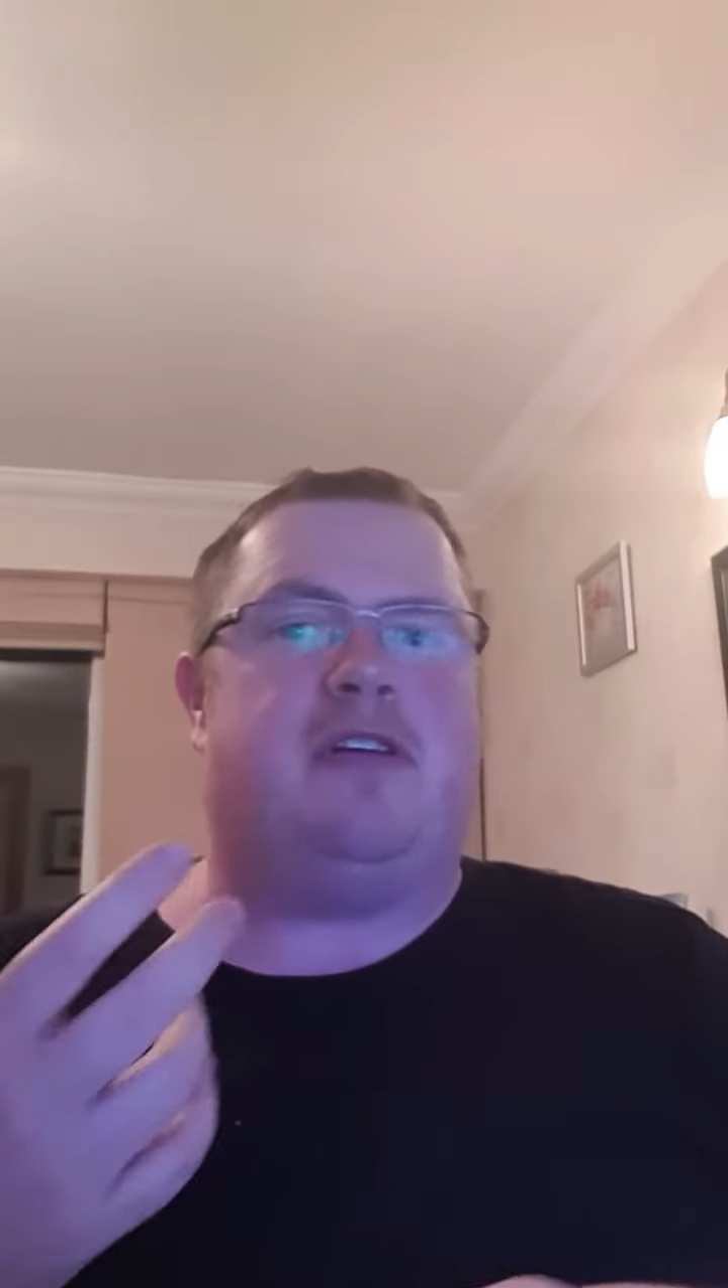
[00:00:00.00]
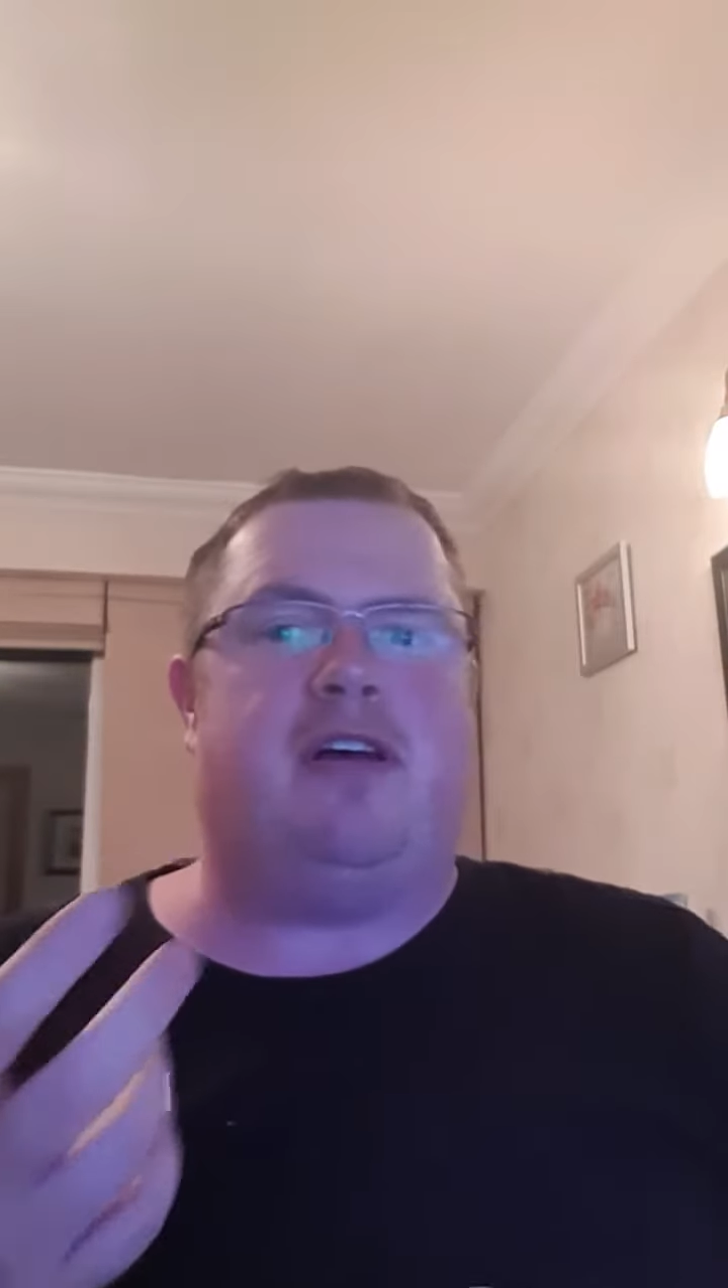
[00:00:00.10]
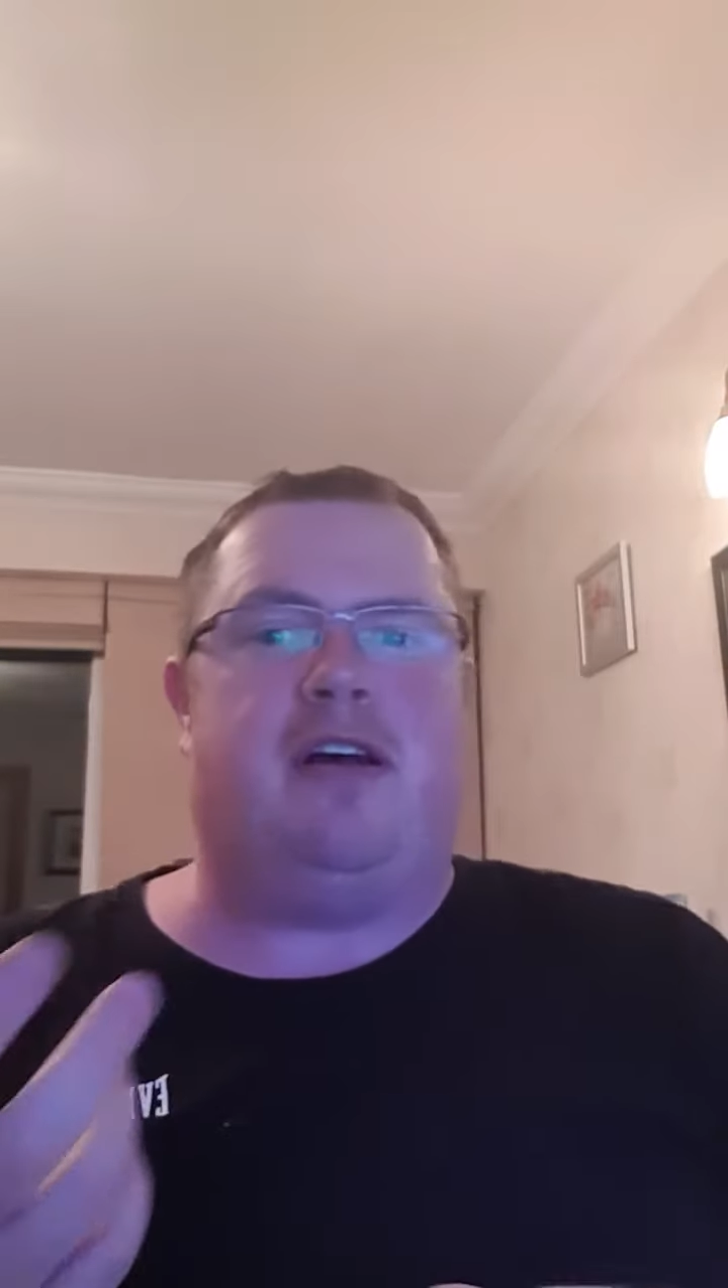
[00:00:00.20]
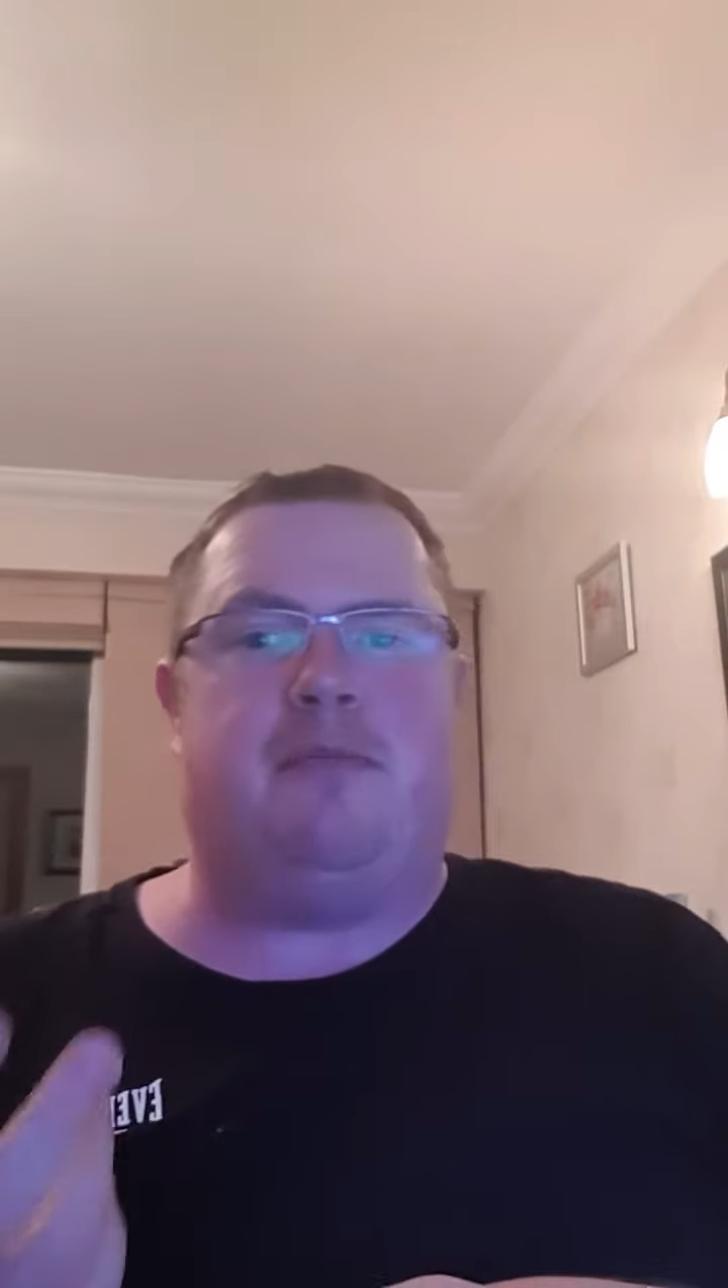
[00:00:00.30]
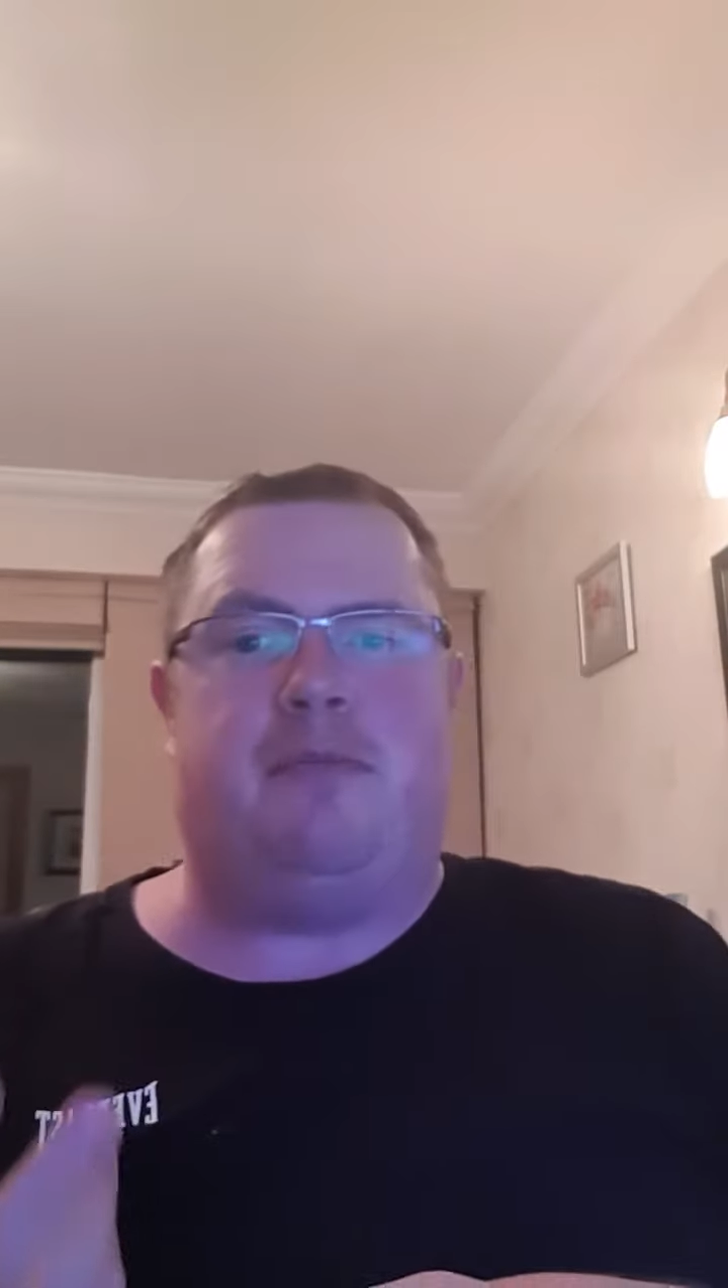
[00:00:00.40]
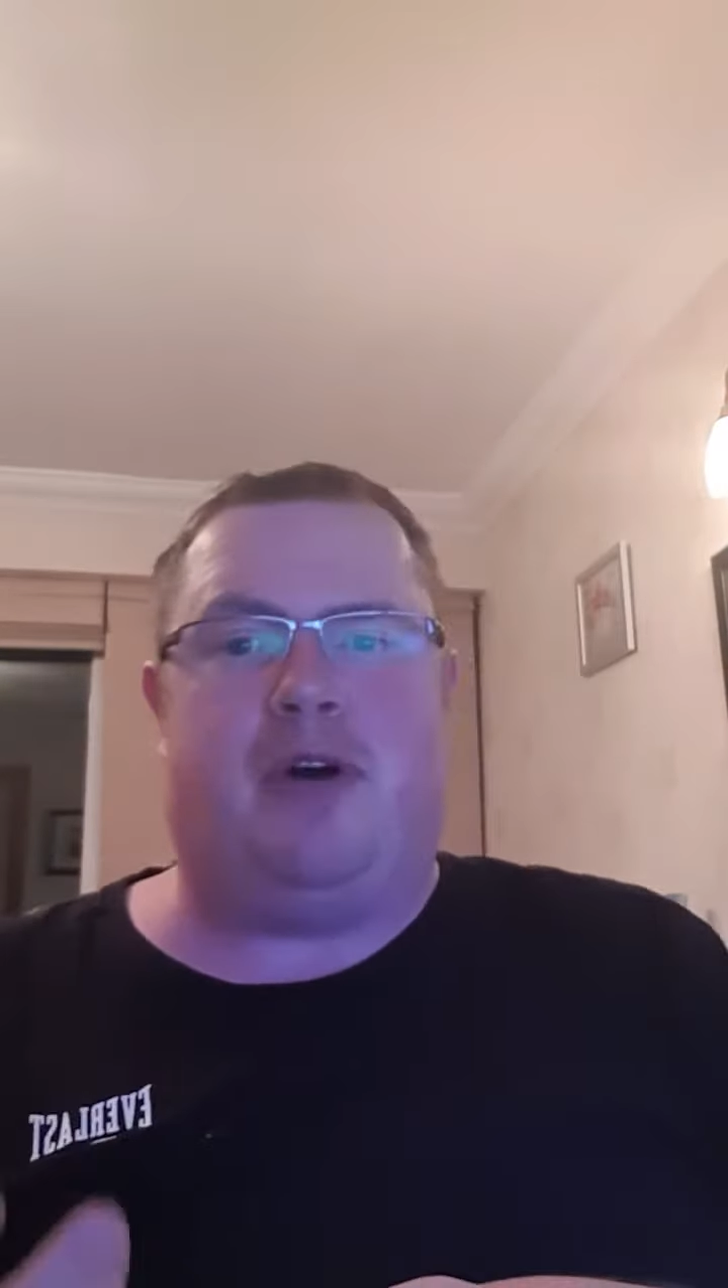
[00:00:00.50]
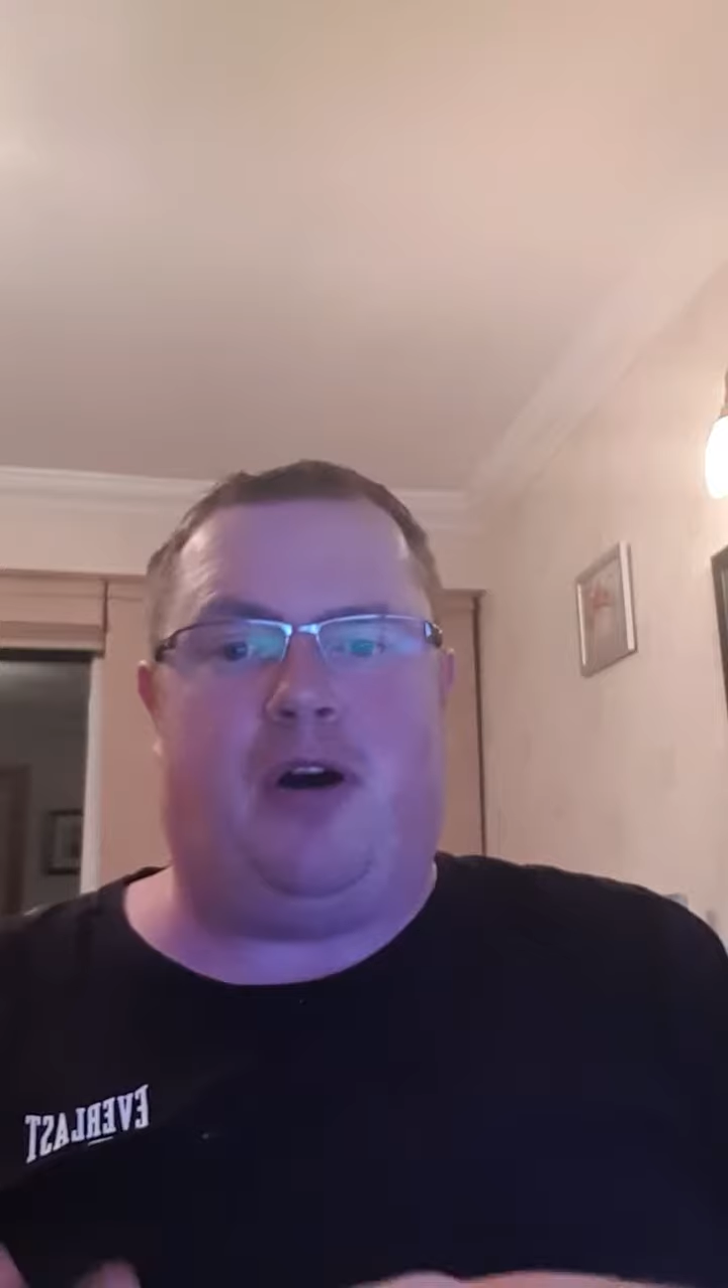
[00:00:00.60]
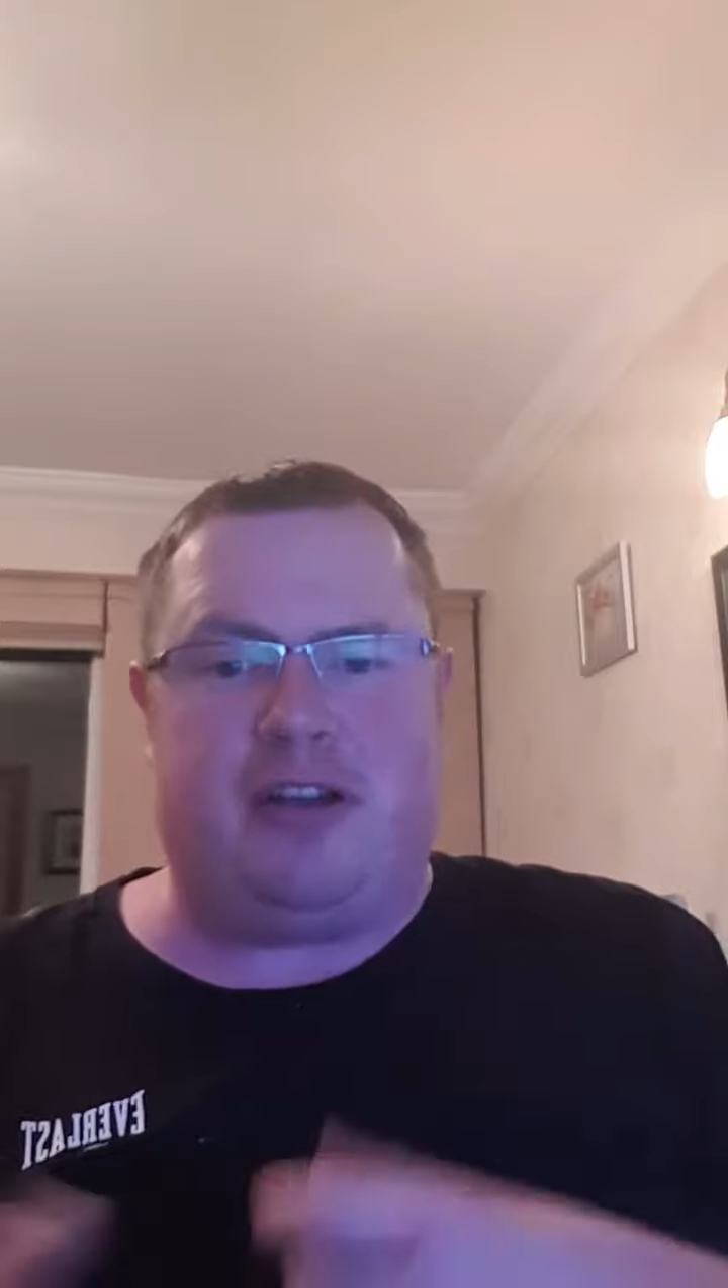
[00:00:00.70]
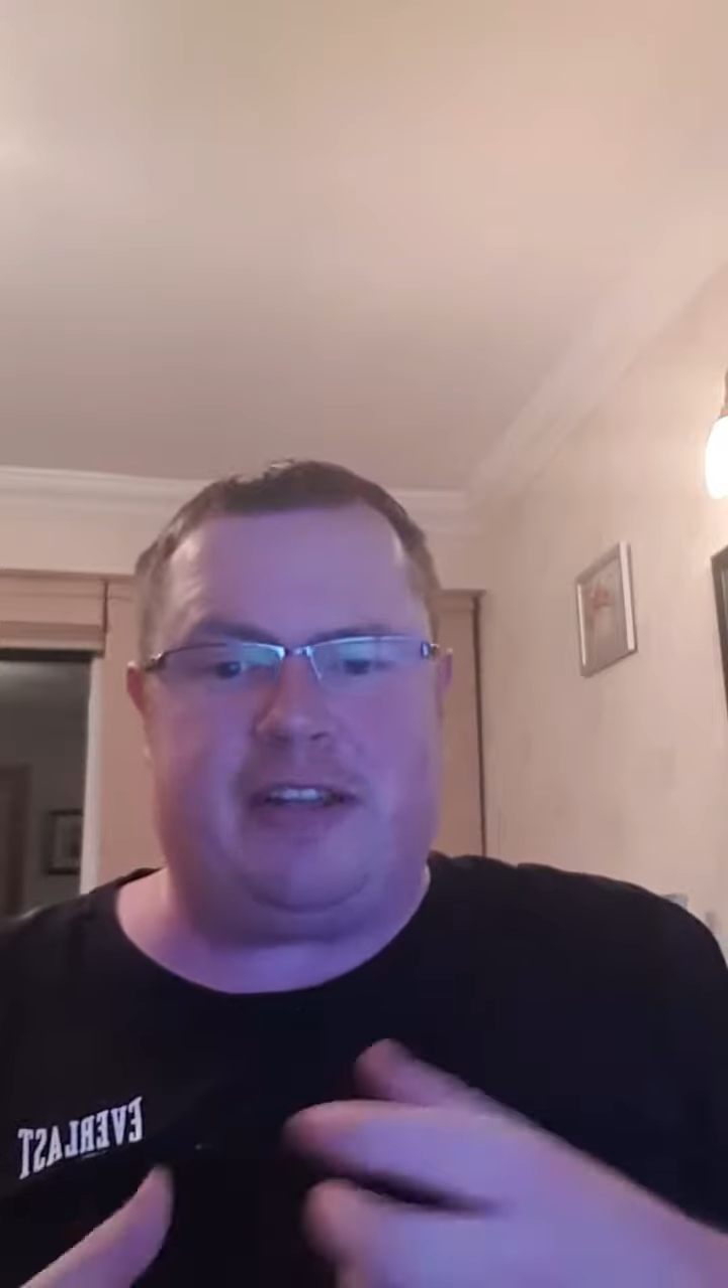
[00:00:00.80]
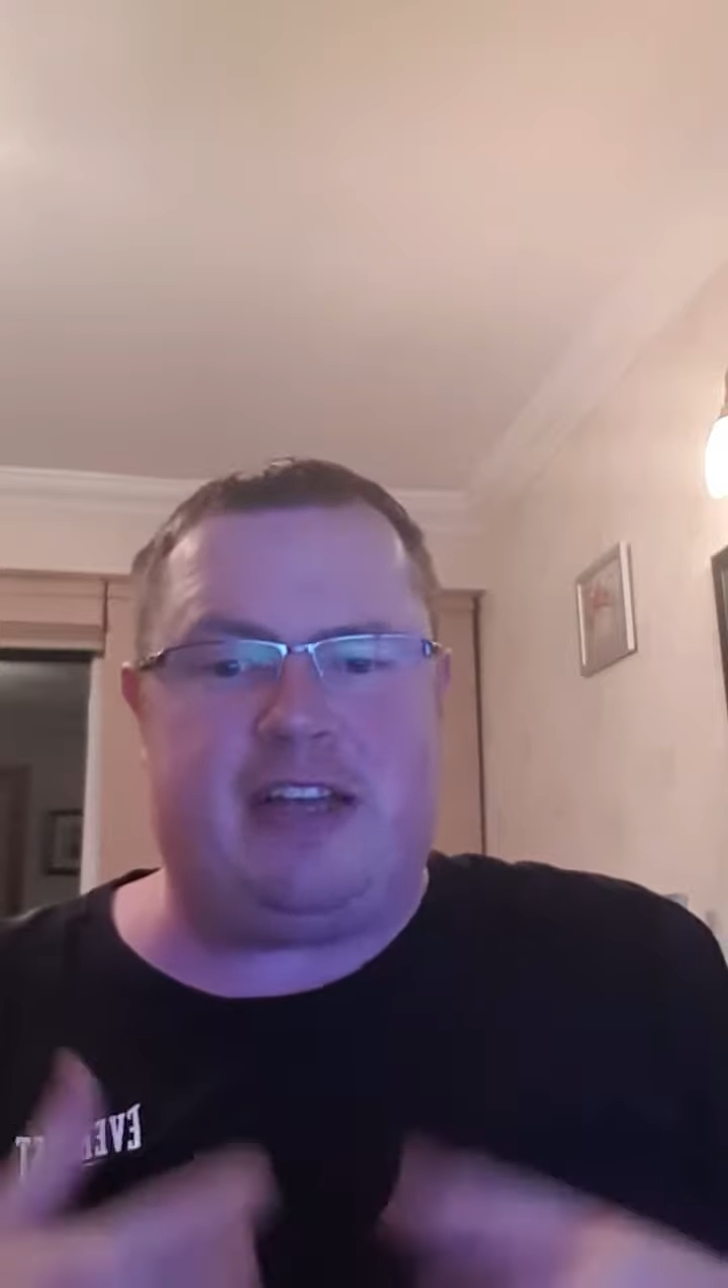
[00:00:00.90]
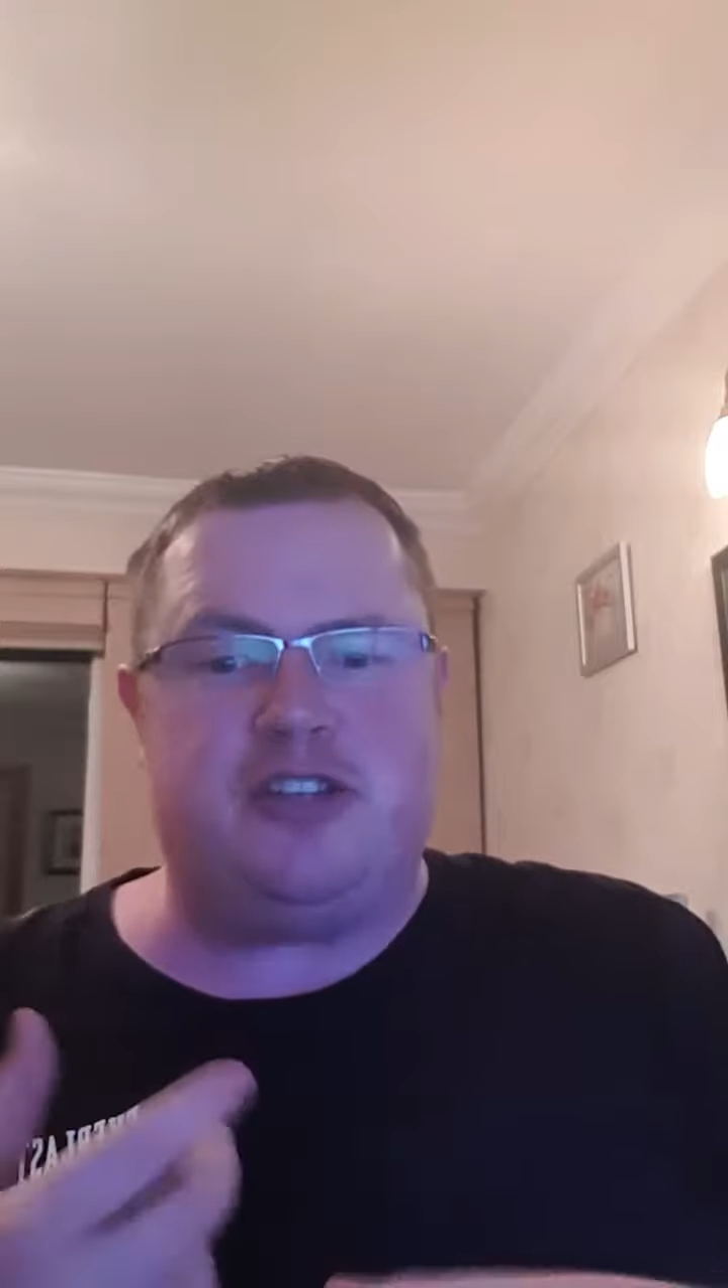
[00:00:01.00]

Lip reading: holiday